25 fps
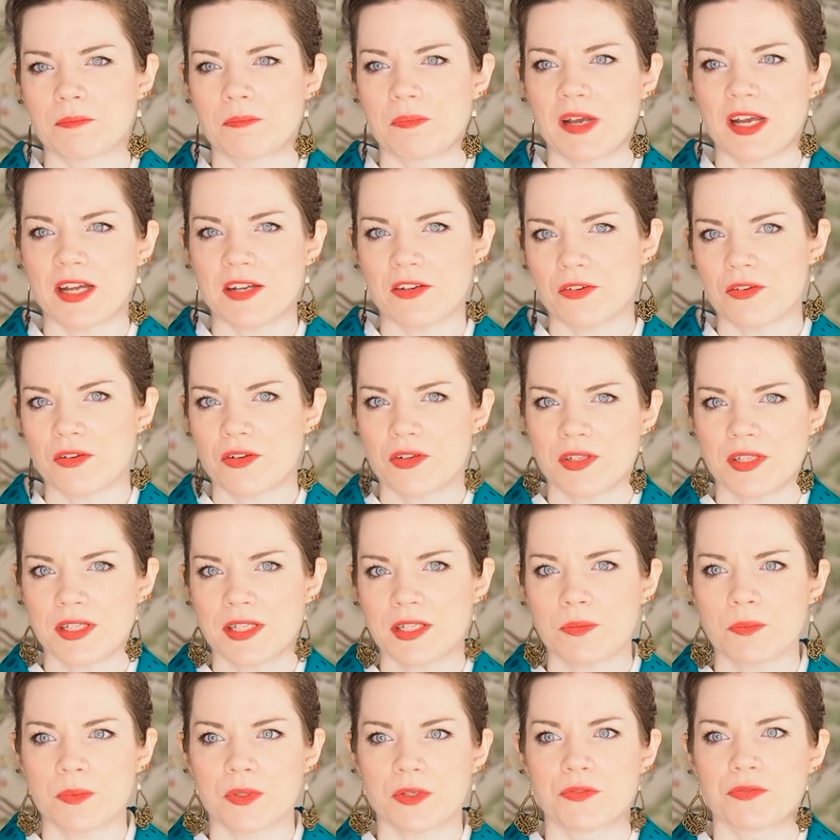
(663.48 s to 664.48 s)
pattern on
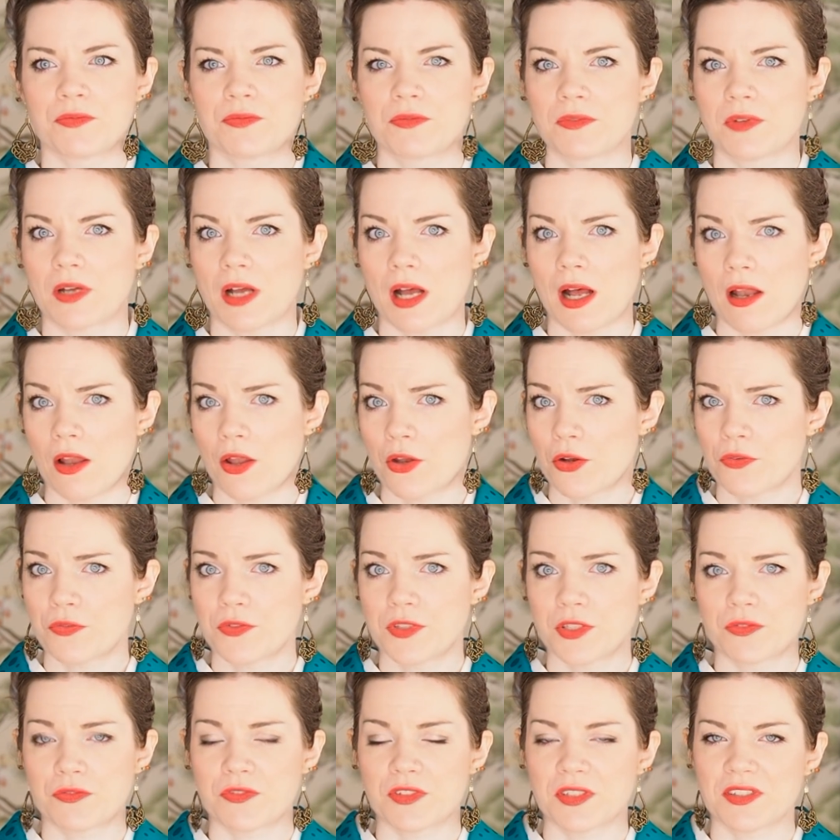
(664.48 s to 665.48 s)
it with a lot of
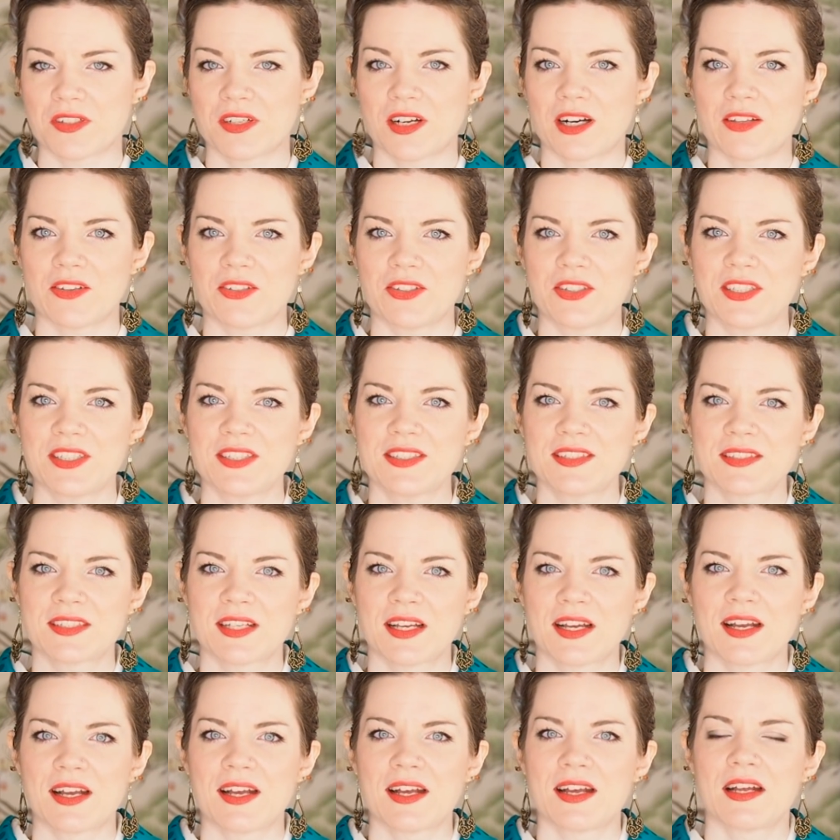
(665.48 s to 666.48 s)
different colors,
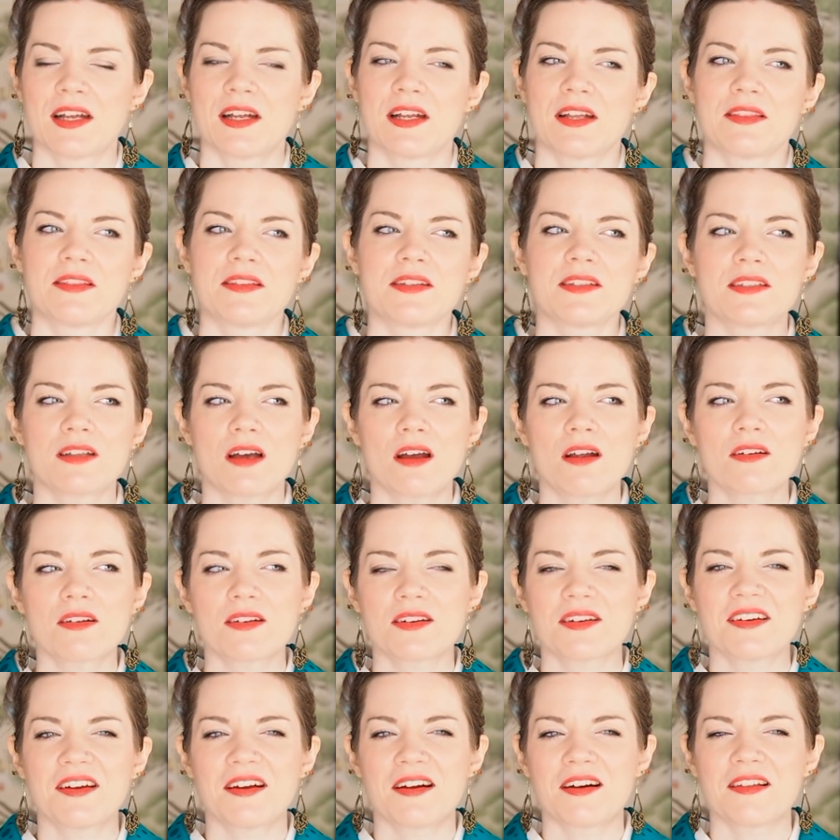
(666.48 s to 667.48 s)
the darker
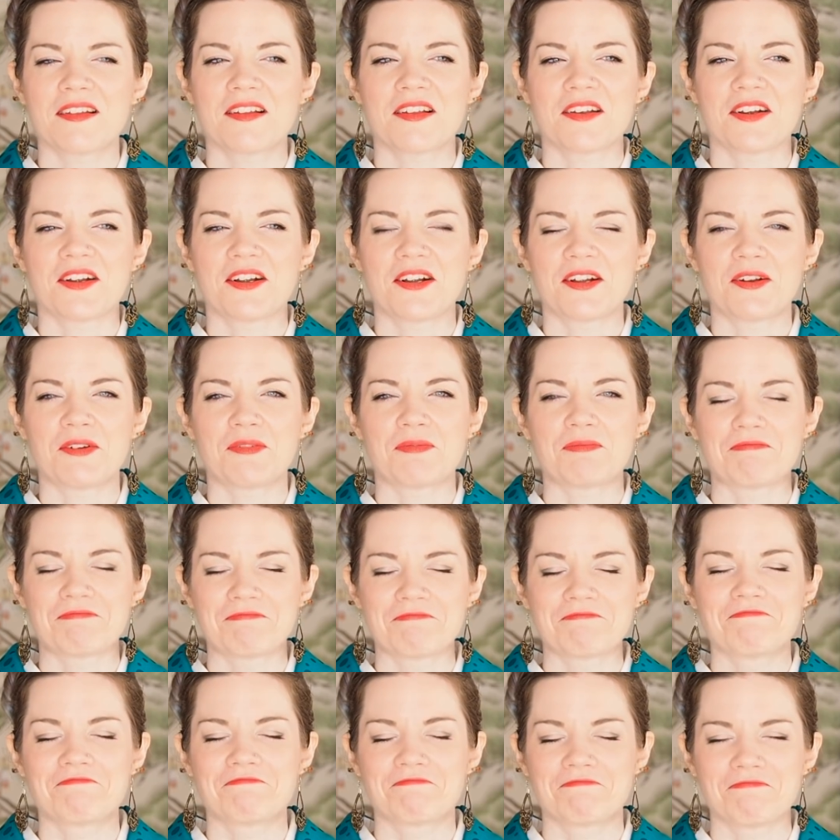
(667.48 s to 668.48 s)
color
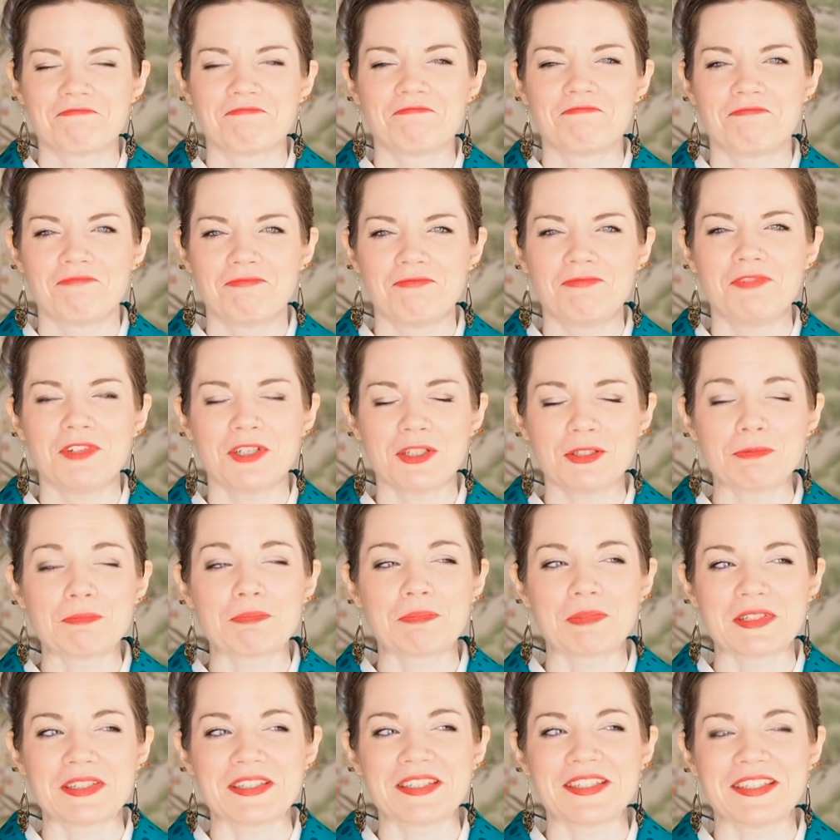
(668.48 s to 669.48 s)
will
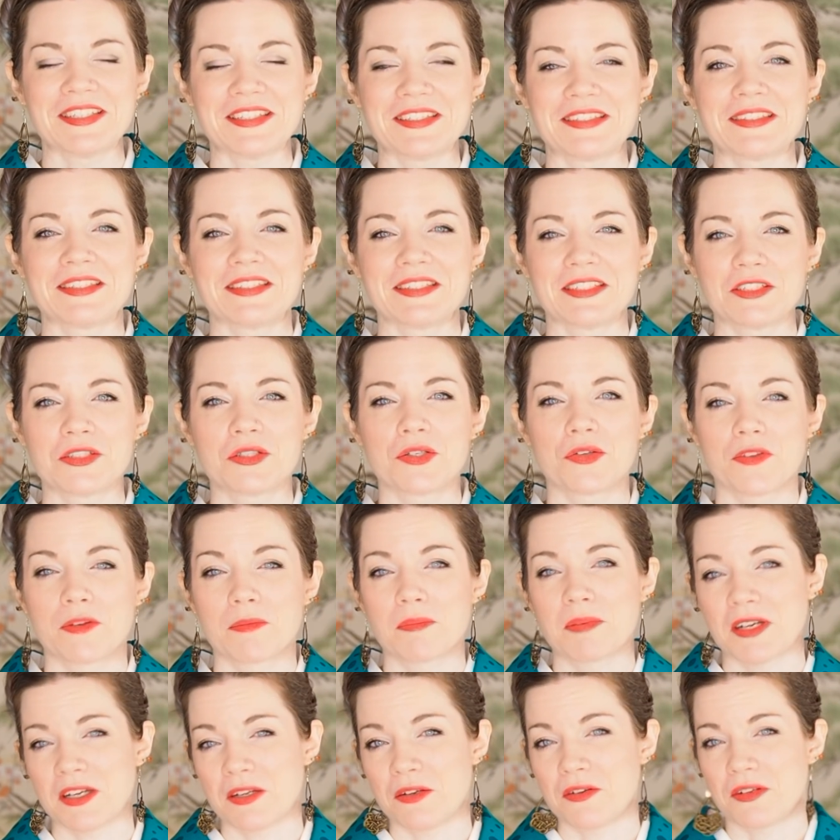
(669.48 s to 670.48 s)
bleed into the
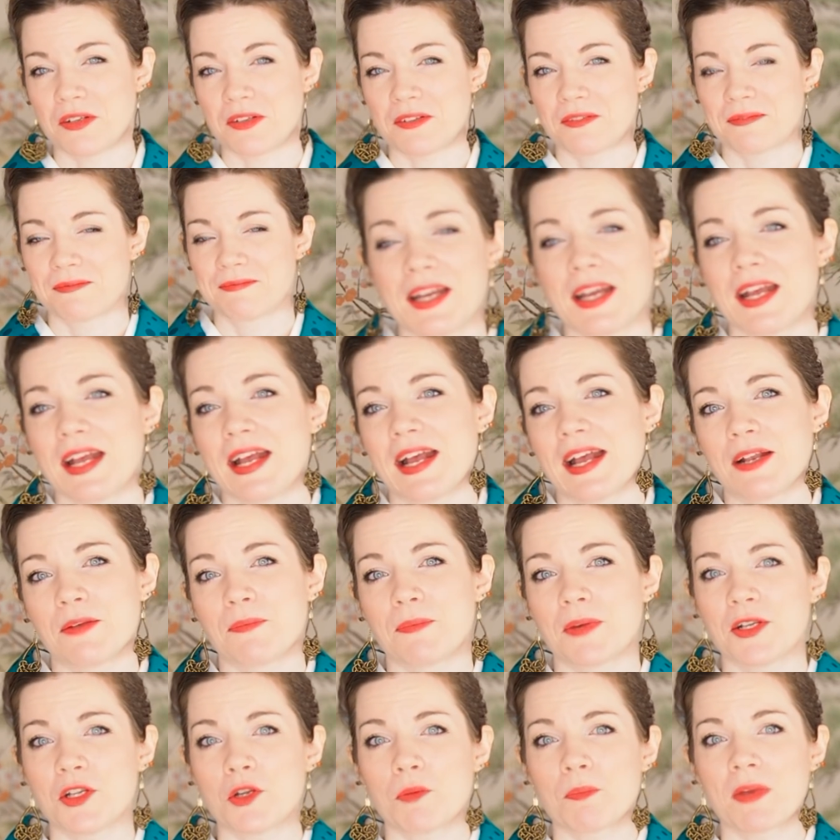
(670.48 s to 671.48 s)
pattern. And
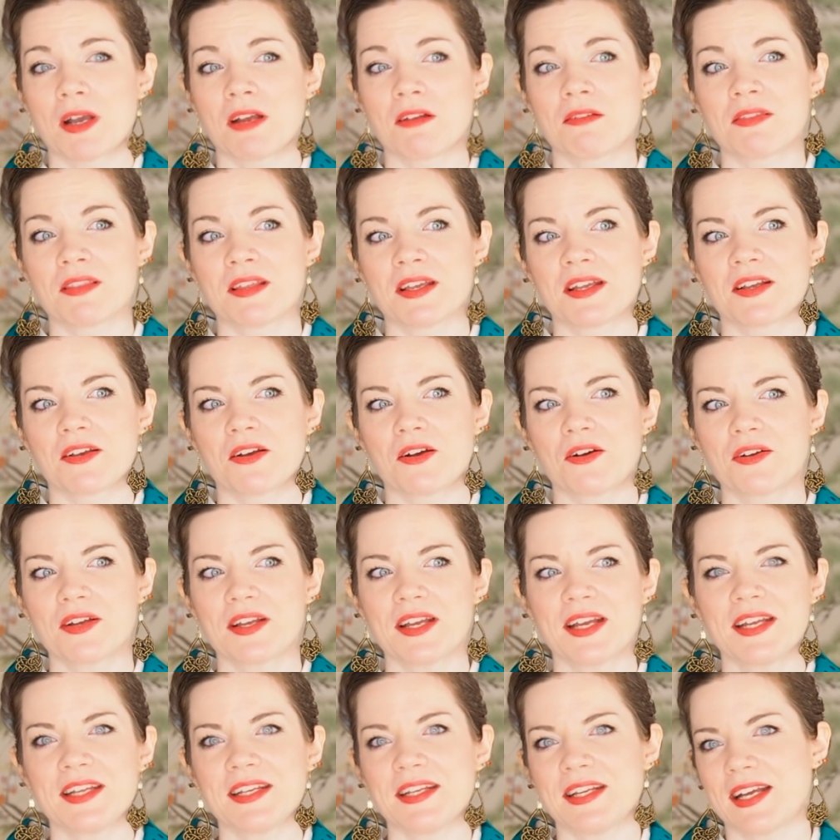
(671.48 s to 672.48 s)
when you might think,
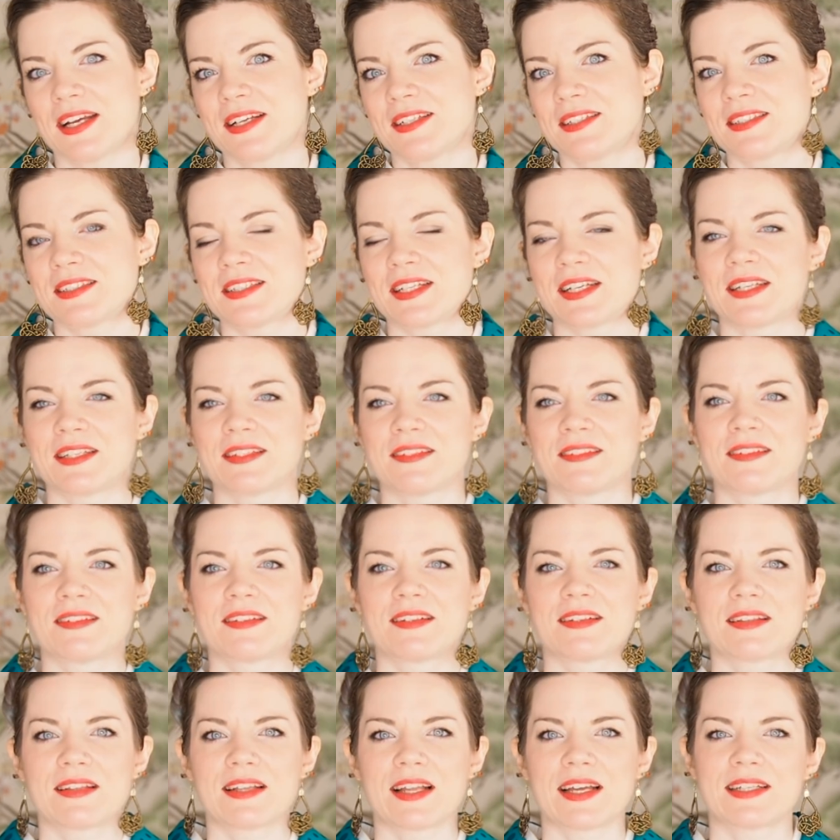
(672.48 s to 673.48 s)
okay, yes, then
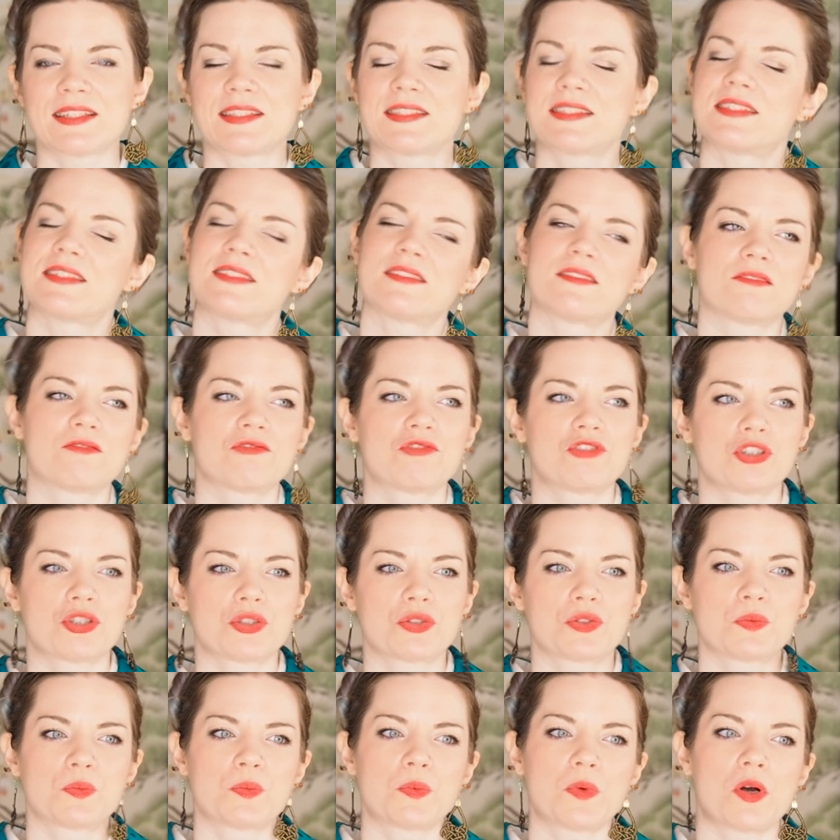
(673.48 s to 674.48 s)
let's
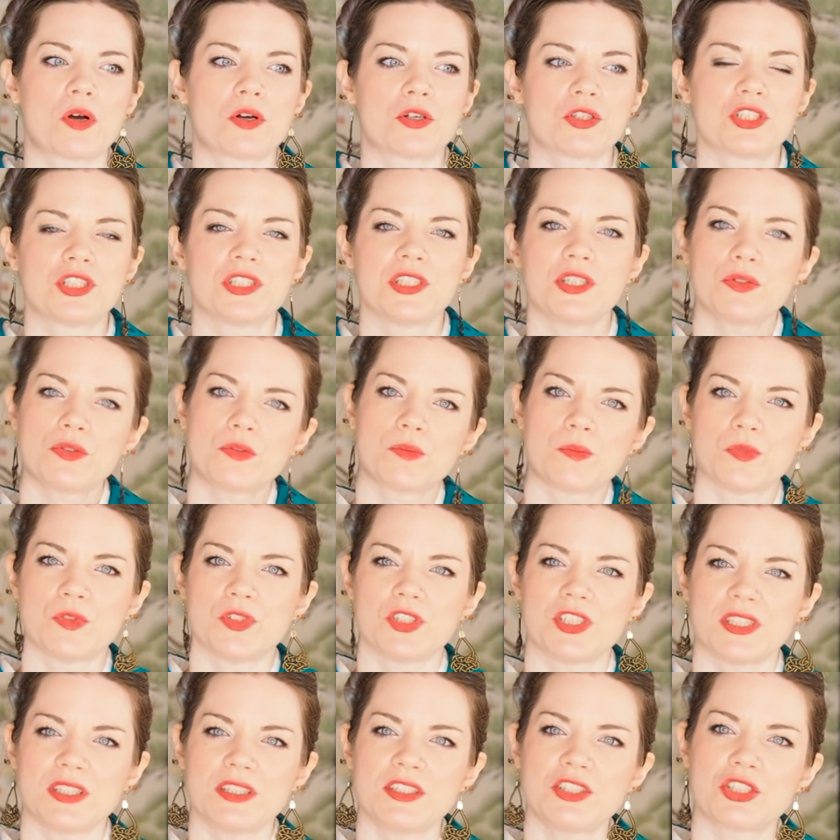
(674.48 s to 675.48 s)
just wash
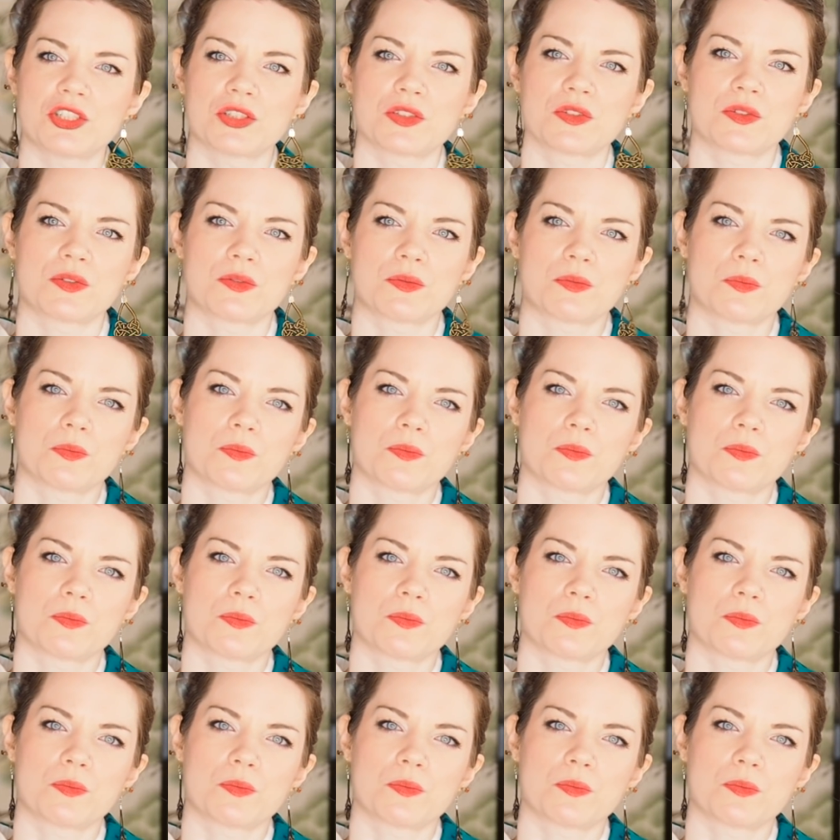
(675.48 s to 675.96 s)
irumuji, just